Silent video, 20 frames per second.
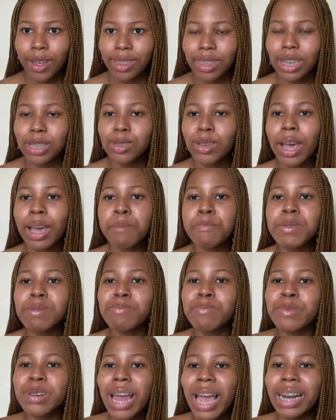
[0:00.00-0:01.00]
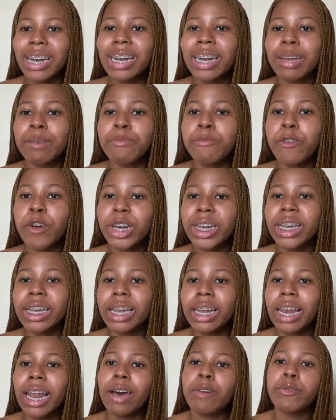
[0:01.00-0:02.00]
That's why people ended up falling
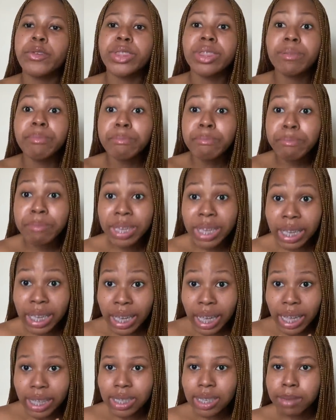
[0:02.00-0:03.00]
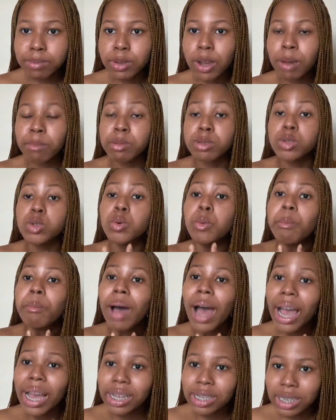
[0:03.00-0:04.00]
in love with me and subscribing to
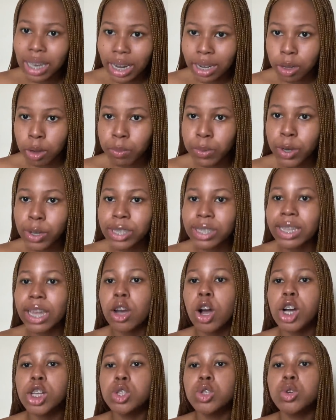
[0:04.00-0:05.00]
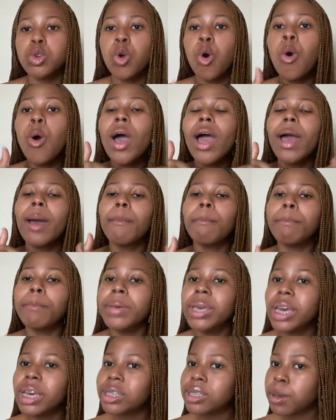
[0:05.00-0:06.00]
my channel, because they got to know
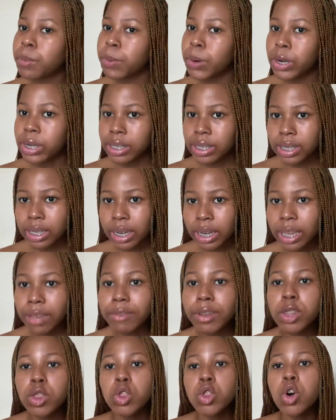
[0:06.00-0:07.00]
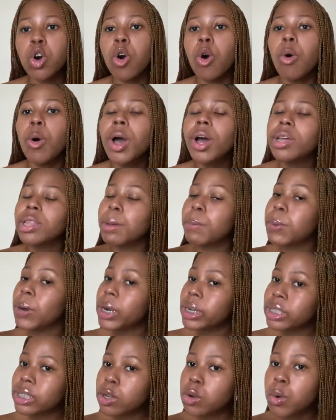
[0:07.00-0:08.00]
me as a person, even though the
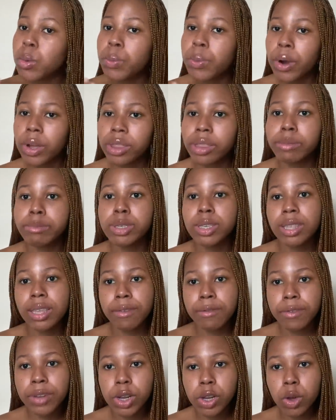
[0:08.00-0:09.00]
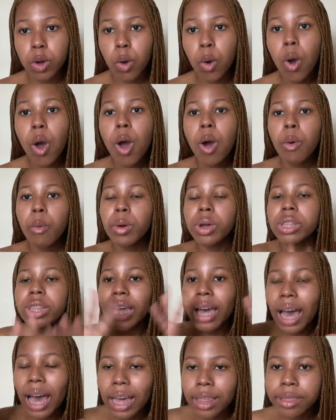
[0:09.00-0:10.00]
person who brought them to the video were
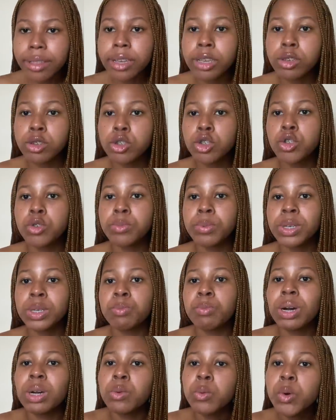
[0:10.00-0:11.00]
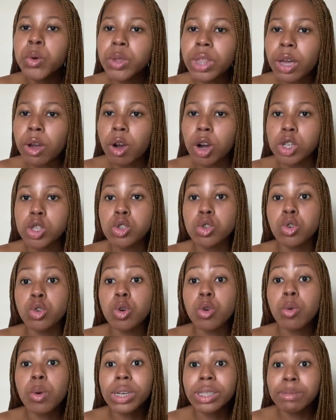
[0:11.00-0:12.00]
the other YouTubers, but who they got to
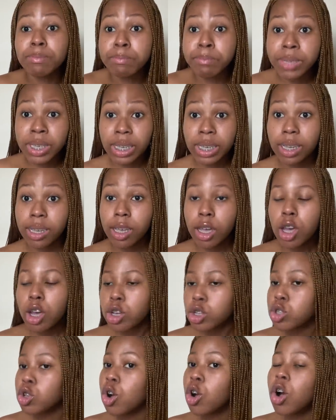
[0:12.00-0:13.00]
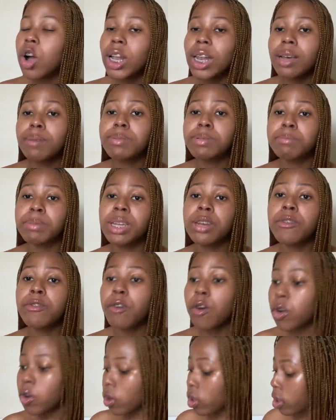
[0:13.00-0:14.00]
know was me. So collabs mean
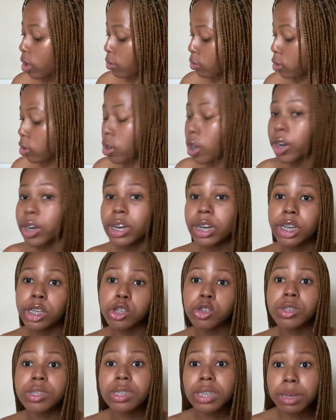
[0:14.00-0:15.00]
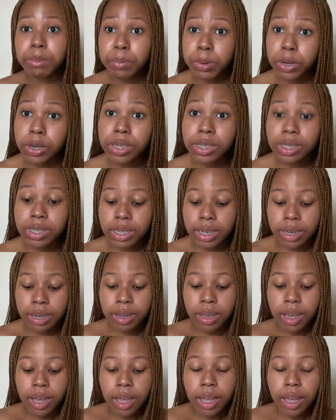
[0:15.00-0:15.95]
fuck all if you're not an interesting person.